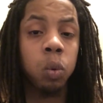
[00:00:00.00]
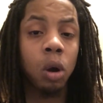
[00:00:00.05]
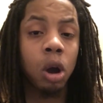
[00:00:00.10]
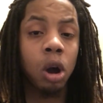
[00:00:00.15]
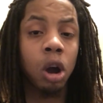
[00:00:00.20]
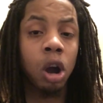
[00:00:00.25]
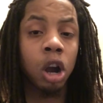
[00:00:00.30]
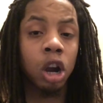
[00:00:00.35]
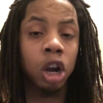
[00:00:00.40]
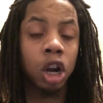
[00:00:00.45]

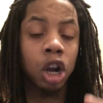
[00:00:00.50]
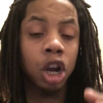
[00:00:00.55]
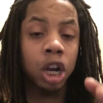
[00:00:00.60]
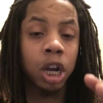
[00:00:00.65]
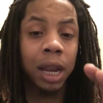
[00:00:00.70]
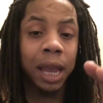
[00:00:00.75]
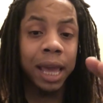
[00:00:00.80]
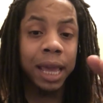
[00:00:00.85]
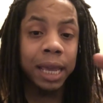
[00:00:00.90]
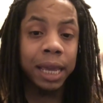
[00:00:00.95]
are
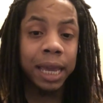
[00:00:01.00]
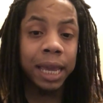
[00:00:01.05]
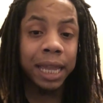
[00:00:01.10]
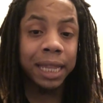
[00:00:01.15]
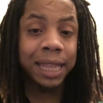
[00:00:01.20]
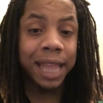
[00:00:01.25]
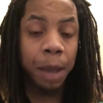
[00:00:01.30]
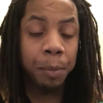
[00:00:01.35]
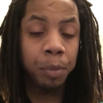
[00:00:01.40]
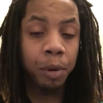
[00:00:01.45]
gonna, like,
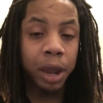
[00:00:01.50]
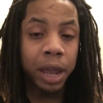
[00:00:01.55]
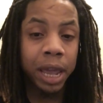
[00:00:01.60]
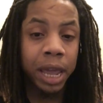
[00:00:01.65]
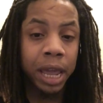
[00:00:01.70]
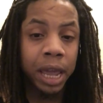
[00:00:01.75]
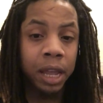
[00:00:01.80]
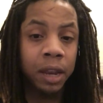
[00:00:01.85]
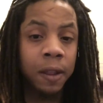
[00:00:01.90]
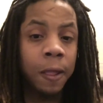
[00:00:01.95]
get the upper
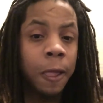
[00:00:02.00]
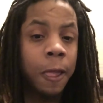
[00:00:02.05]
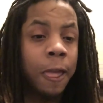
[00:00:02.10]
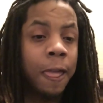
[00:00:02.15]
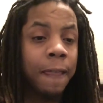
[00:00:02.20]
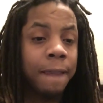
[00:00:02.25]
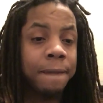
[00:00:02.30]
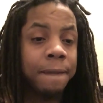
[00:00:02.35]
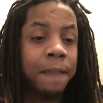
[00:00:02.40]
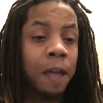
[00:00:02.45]
hand,
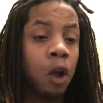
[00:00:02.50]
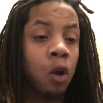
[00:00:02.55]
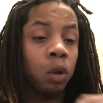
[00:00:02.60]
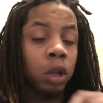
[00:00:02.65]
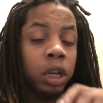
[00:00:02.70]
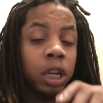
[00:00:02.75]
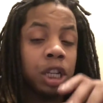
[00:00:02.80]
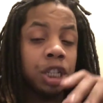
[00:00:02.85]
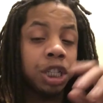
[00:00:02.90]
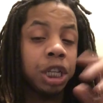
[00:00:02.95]
not
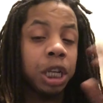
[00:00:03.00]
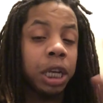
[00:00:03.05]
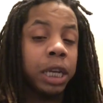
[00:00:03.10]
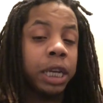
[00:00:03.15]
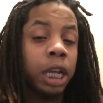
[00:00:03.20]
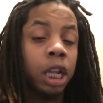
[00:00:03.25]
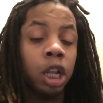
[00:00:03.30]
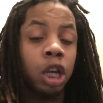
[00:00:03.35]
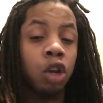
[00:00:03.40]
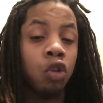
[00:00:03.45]
only does she
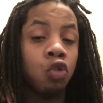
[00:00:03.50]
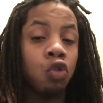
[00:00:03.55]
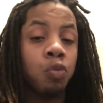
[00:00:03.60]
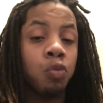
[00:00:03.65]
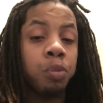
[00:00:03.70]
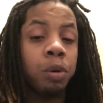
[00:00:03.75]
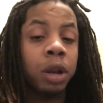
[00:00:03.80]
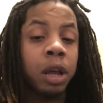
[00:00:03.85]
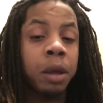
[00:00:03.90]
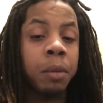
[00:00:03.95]
kill a
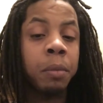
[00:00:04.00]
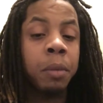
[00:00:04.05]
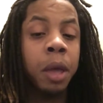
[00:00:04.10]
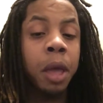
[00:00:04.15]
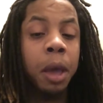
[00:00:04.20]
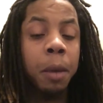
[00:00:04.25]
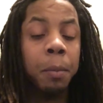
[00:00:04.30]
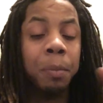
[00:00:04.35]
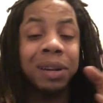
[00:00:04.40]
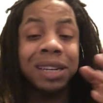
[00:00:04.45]
group of them,
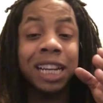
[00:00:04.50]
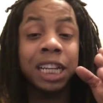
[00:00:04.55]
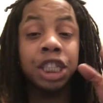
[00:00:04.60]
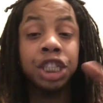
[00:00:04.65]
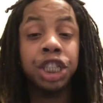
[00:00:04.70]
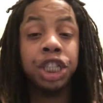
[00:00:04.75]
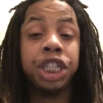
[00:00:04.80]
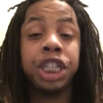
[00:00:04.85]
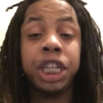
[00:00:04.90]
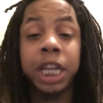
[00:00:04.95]
but then
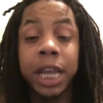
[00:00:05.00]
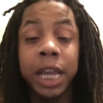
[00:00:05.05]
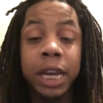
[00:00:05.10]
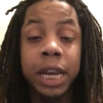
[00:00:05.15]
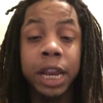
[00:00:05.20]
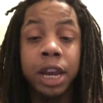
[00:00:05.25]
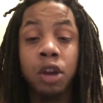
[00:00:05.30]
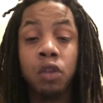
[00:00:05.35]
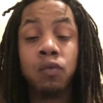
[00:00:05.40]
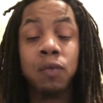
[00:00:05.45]
Shin
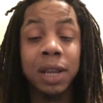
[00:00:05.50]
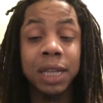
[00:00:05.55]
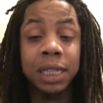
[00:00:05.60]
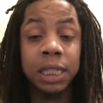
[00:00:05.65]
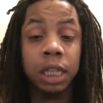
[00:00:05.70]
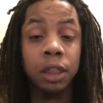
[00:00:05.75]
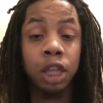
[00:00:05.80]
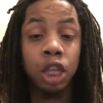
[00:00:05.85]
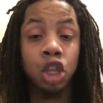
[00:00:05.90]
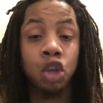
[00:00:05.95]
and the
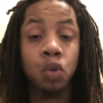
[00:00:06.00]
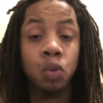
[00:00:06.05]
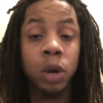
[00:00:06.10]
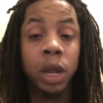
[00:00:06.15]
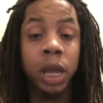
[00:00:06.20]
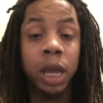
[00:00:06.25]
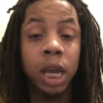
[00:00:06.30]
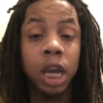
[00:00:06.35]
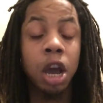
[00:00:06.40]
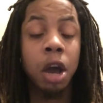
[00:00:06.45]
rest of the
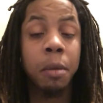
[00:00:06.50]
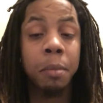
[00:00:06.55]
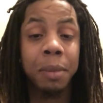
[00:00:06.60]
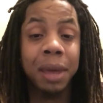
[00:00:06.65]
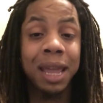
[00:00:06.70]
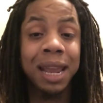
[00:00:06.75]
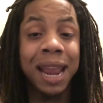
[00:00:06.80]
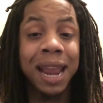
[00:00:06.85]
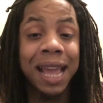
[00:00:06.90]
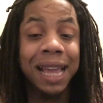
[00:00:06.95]
unit come
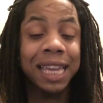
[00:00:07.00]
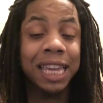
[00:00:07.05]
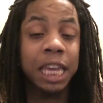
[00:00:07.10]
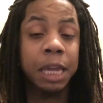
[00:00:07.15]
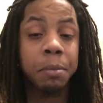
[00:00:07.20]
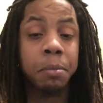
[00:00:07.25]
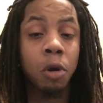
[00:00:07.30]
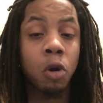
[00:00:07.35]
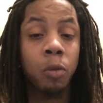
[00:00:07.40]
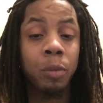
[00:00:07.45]
in at
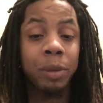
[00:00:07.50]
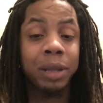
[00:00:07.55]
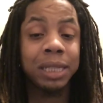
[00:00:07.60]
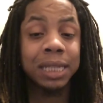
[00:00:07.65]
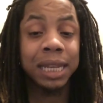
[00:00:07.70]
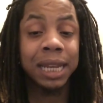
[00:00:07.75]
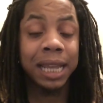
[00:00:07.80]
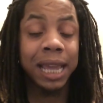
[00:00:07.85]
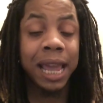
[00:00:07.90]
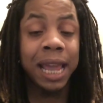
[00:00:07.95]
key moments
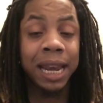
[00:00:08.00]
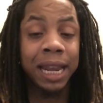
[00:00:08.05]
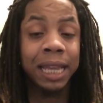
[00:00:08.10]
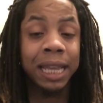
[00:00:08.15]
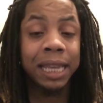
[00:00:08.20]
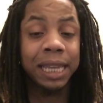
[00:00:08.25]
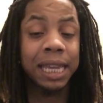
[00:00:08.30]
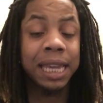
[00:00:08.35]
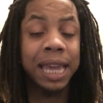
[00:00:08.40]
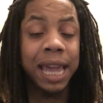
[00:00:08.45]
and in
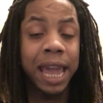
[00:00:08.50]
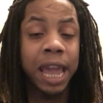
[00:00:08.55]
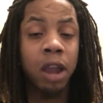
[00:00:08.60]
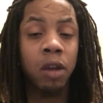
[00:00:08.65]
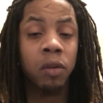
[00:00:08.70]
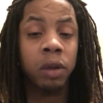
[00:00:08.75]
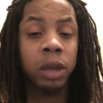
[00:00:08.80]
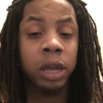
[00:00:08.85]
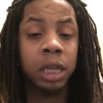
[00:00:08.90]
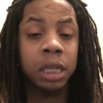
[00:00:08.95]
key
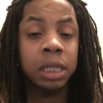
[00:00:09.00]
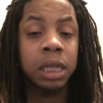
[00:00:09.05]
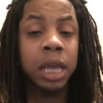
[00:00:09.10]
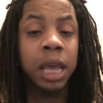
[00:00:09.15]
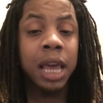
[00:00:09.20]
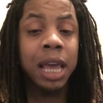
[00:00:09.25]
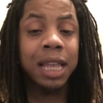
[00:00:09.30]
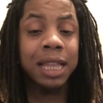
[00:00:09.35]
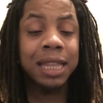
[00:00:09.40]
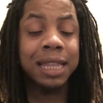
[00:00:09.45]
areas
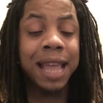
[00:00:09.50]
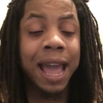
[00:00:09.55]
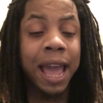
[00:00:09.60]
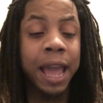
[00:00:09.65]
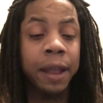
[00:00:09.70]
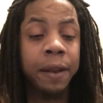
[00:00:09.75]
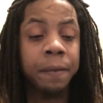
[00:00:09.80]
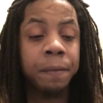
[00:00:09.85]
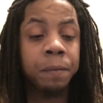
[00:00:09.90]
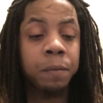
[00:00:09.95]

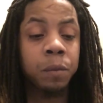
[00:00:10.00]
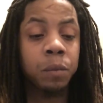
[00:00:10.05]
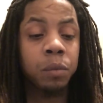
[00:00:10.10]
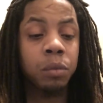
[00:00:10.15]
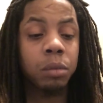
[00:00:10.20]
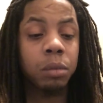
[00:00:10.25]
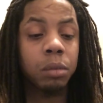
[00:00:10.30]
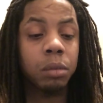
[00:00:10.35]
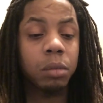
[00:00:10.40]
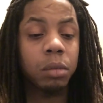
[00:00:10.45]
that
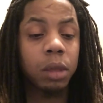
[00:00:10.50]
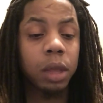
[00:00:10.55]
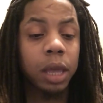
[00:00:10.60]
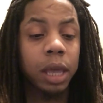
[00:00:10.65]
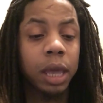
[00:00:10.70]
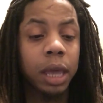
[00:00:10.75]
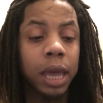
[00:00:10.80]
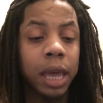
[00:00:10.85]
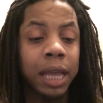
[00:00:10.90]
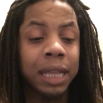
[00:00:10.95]

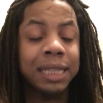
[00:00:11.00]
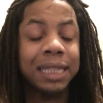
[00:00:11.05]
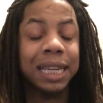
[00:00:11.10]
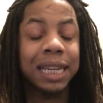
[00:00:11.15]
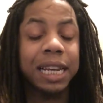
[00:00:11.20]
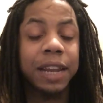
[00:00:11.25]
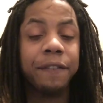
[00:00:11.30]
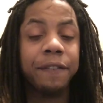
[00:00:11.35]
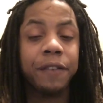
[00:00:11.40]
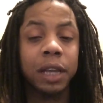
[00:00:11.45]
it
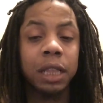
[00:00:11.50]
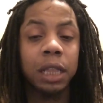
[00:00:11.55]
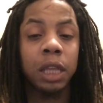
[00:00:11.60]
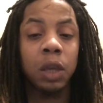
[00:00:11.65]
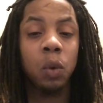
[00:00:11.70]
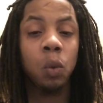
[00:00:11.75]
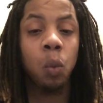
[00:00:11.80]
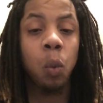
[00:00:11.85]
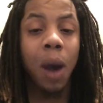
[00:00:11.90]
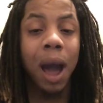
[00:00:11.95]

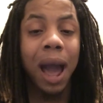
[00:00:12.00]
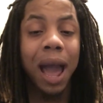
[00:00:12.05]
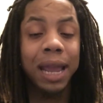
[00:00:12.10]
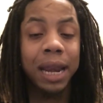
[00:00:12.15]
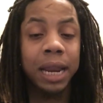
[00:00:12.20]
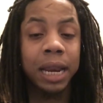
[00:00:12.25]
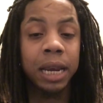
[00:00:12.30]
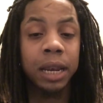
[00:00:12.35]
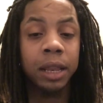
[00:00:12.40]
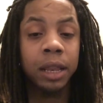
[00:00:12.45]
significantly
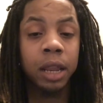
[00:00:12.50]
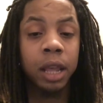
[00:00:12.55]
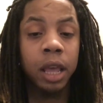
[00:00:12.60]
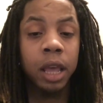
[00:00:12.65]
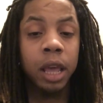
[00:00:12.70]
widen